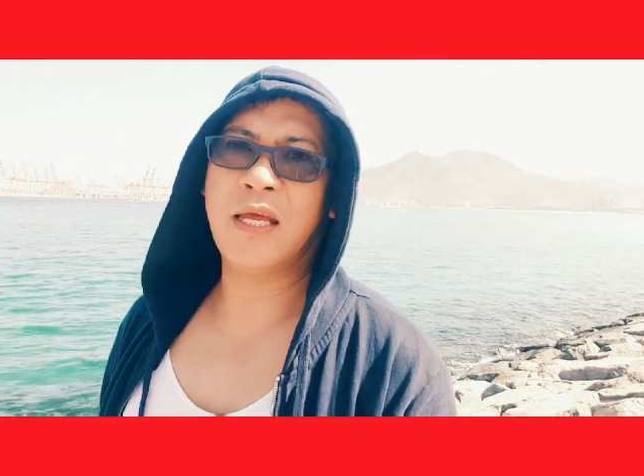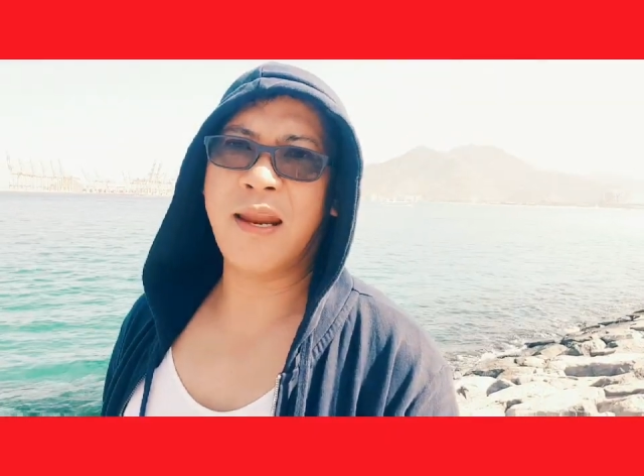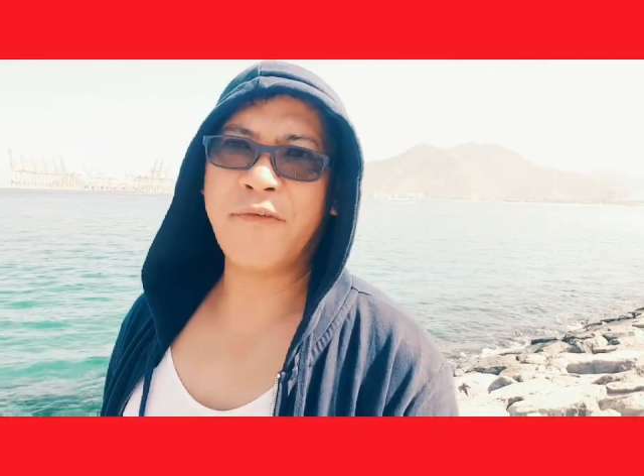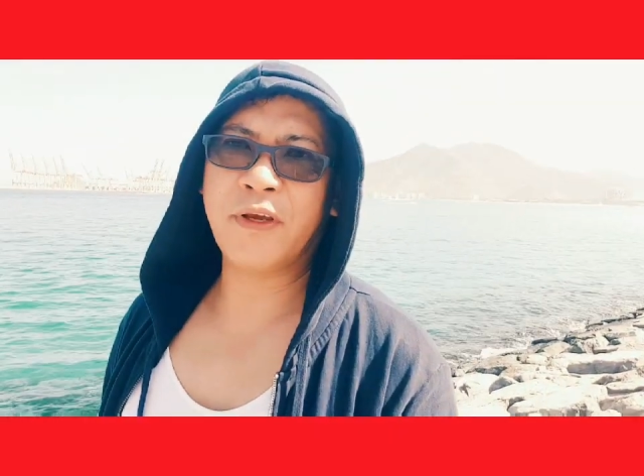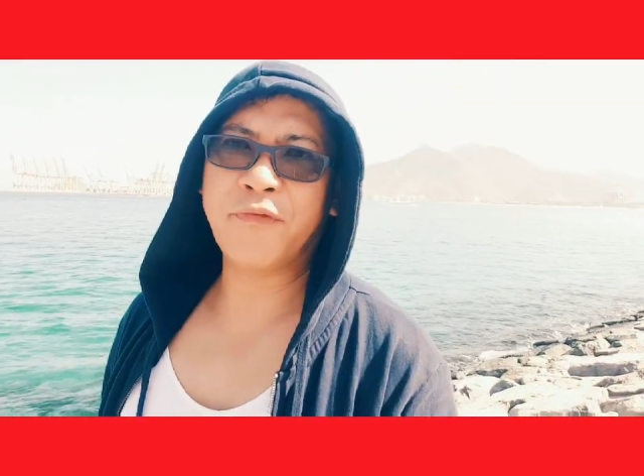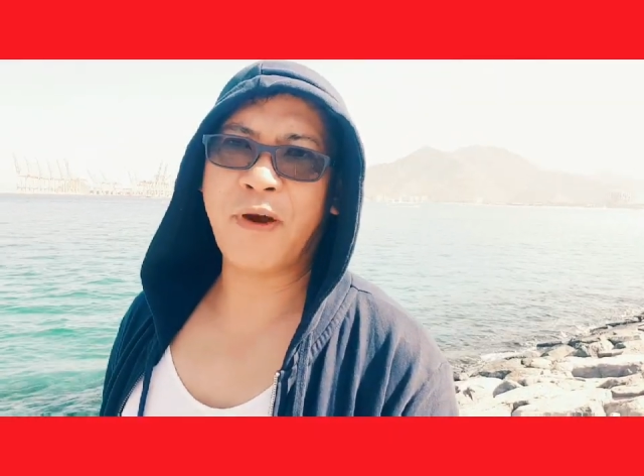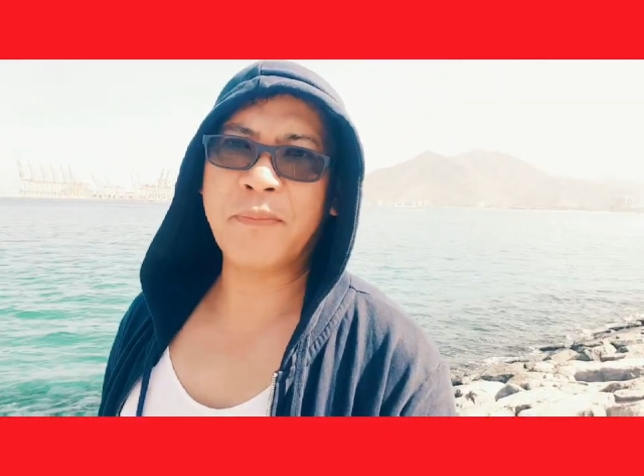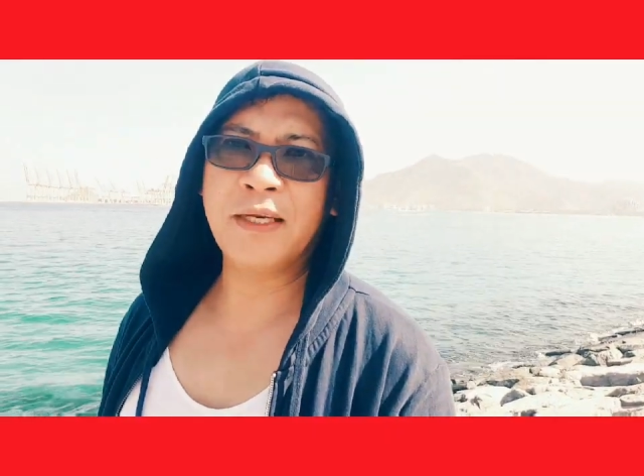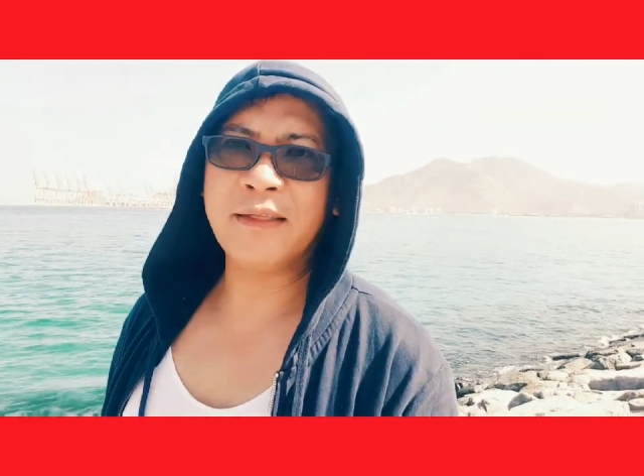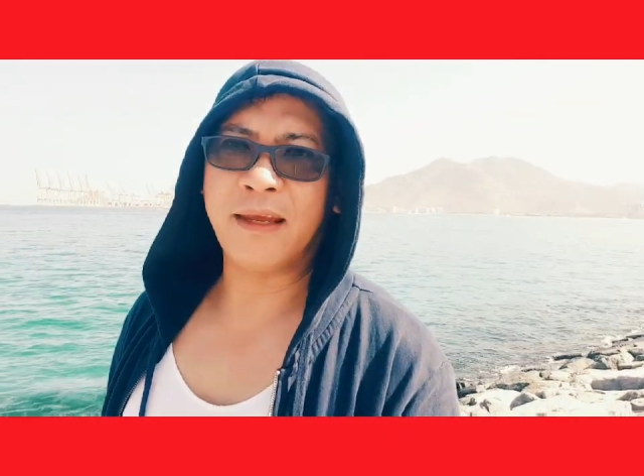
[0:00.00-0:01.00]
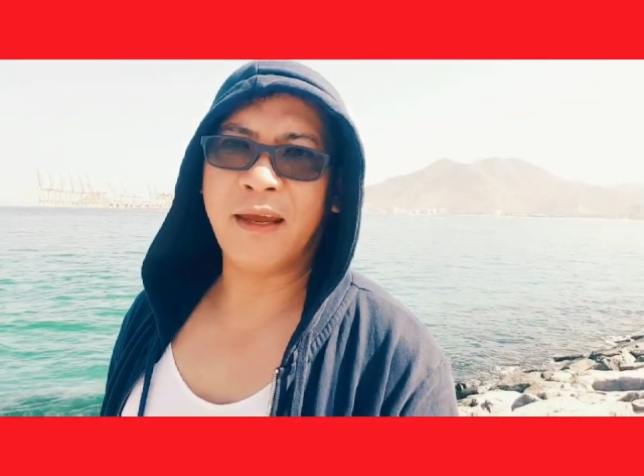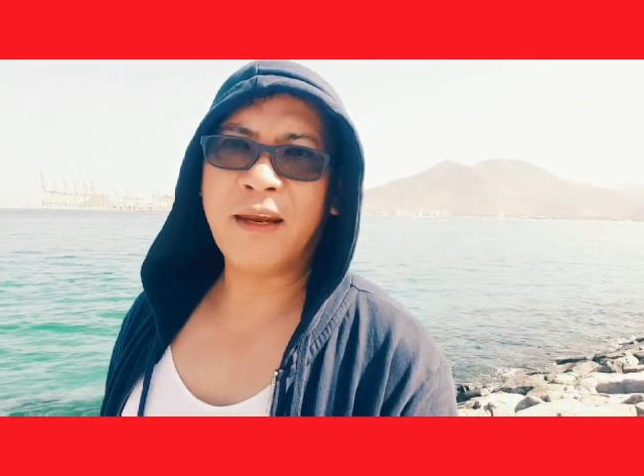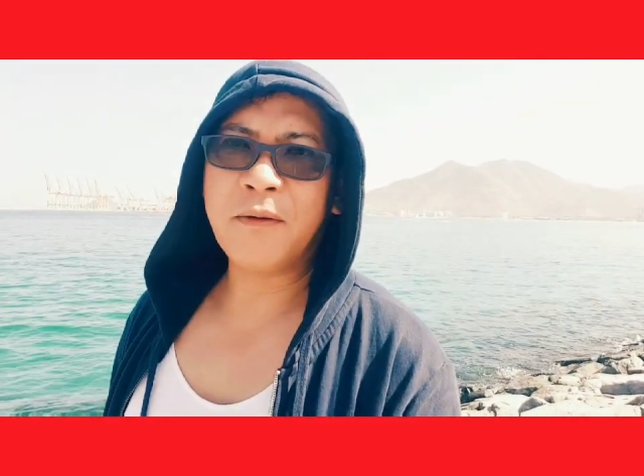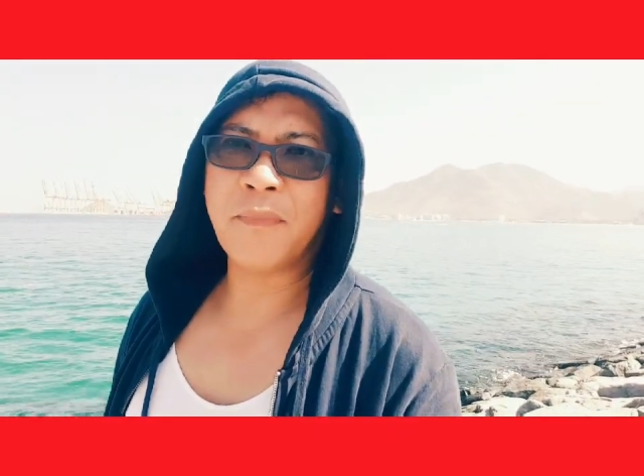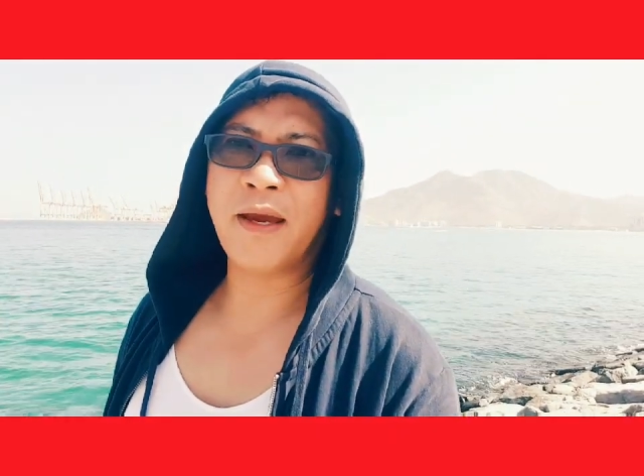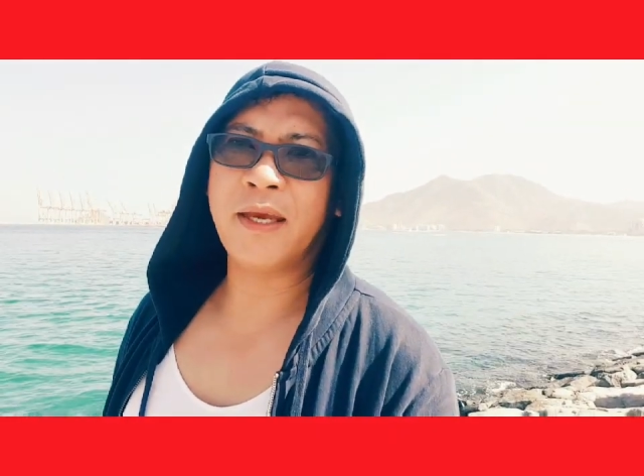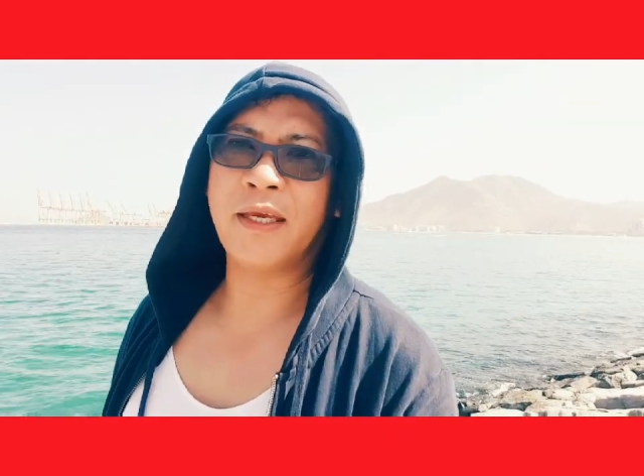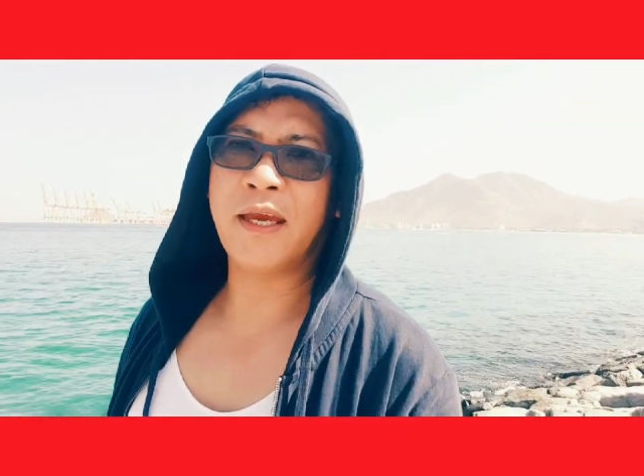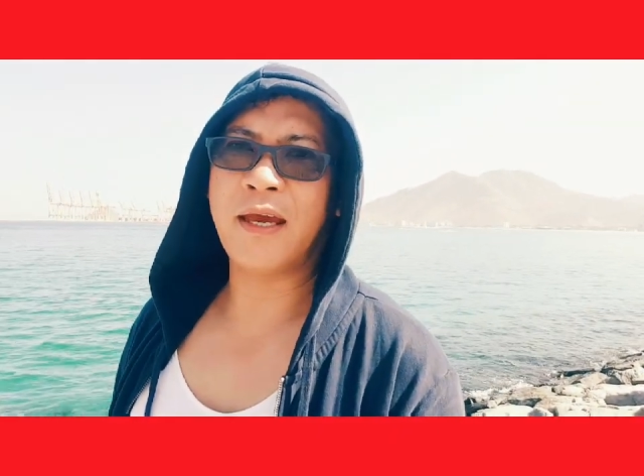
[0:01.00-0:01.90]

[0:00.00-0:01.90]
loving family there, my